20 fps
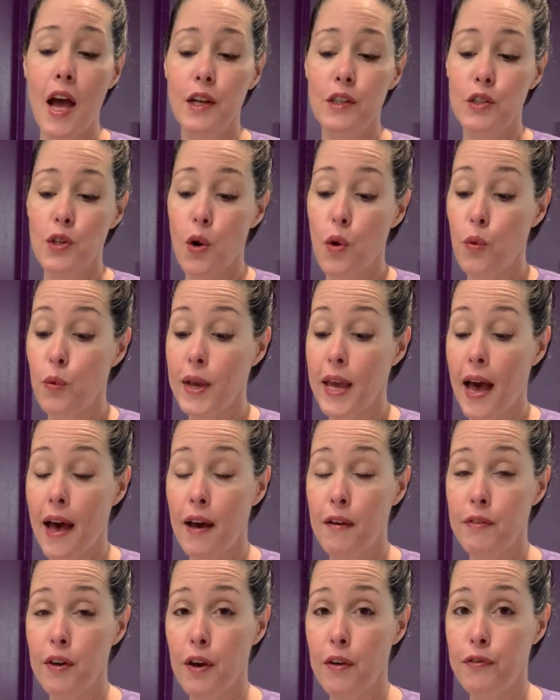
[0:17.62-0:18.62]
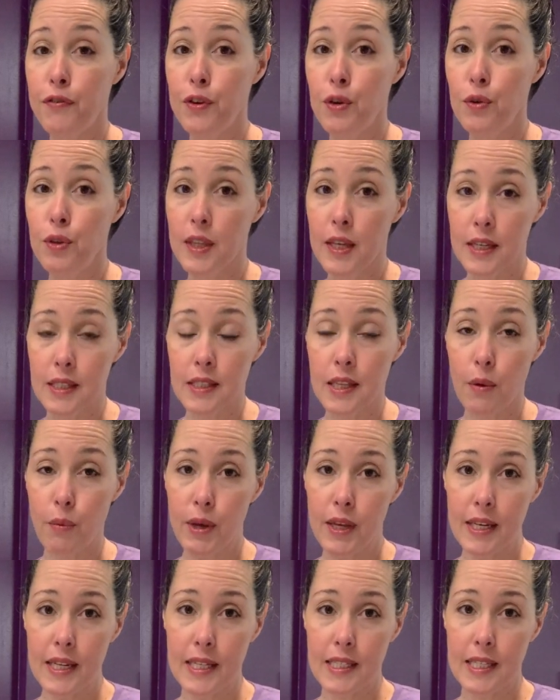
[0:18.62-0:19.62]
So we have a few things that
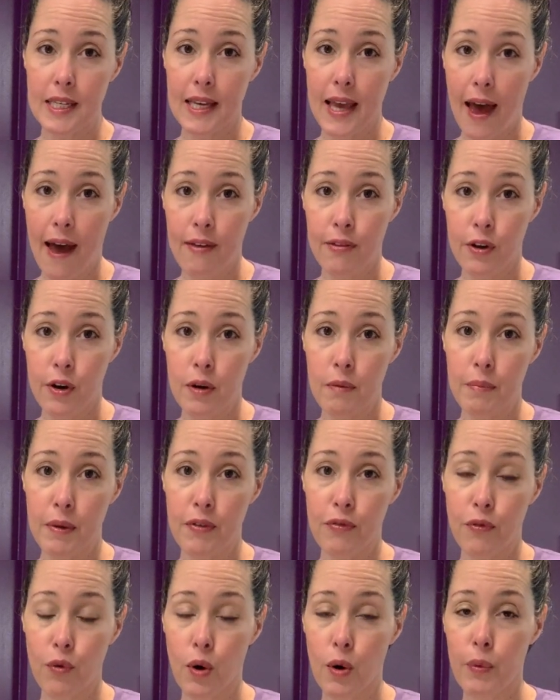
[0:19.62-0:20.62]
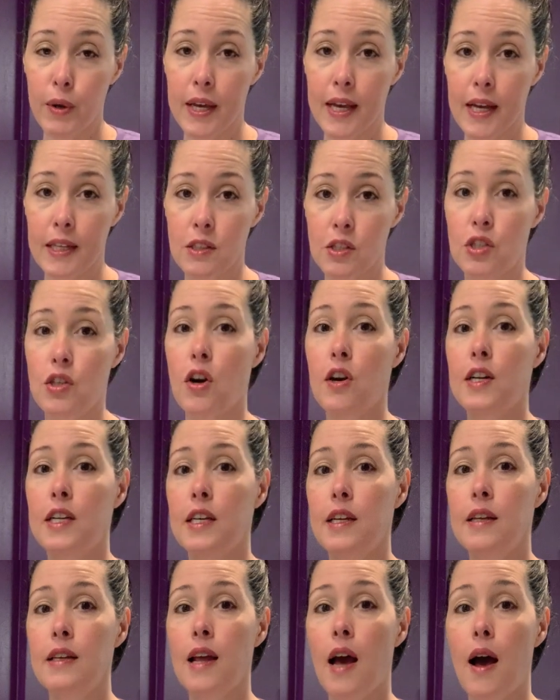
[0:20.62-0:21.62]
we need to gather before we get
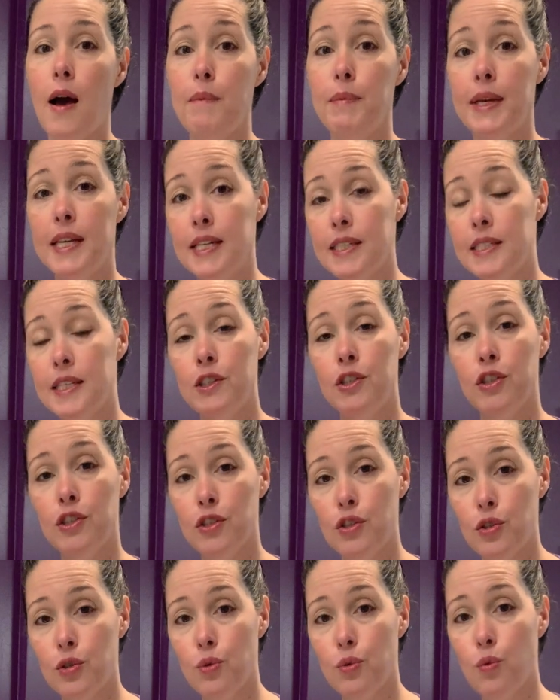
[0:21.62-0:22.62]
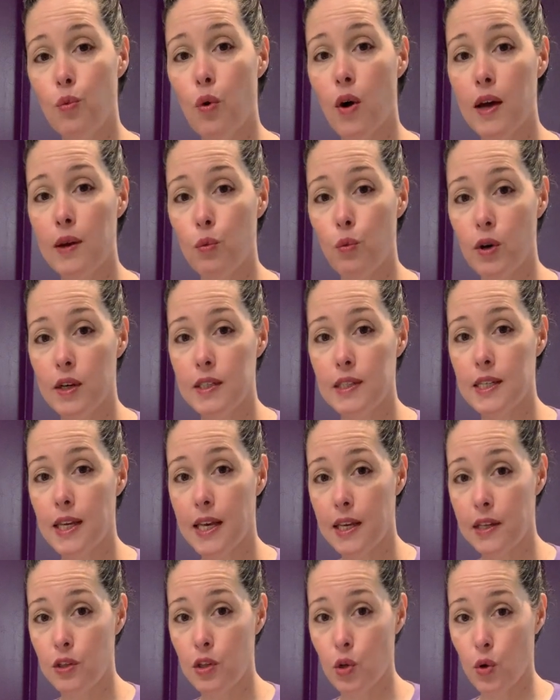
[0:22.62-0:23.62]
started, in addition to what was
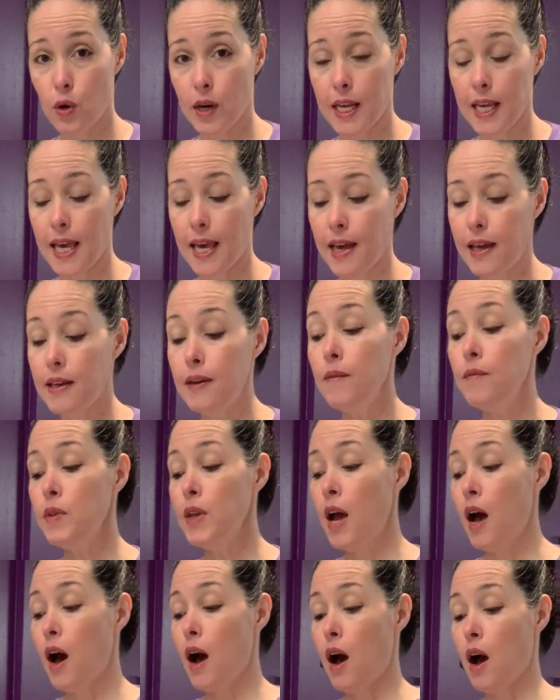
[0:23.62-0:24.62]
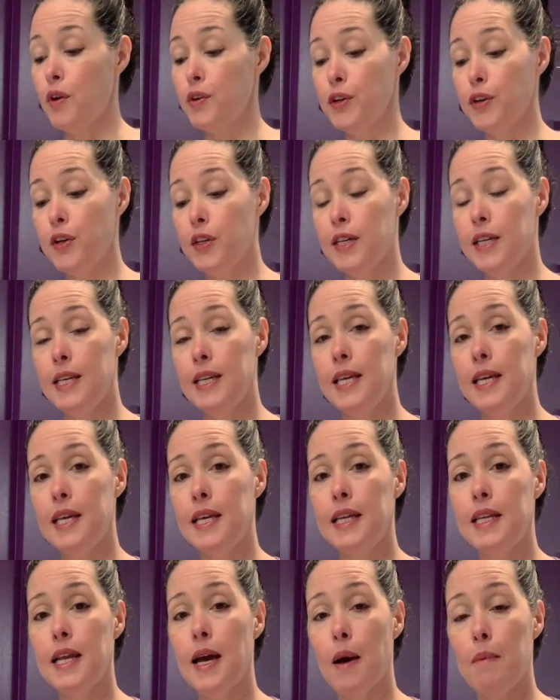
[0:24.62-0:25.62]
in your kit. You're going to
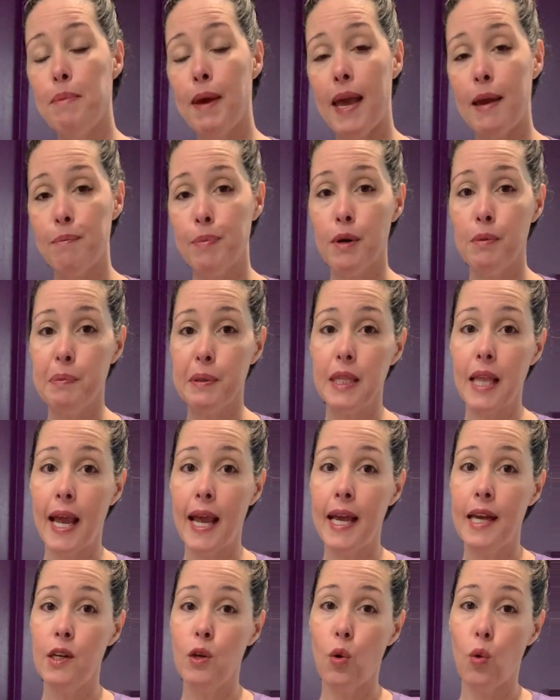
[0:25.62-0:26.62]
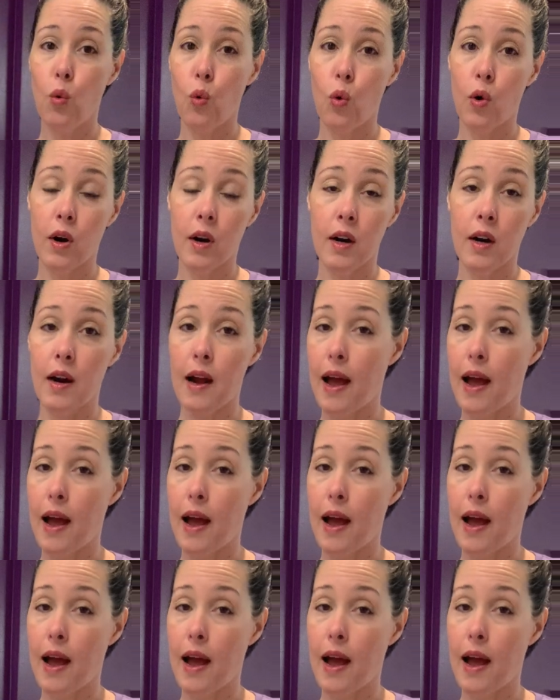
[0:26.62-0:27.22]
need a paper plate or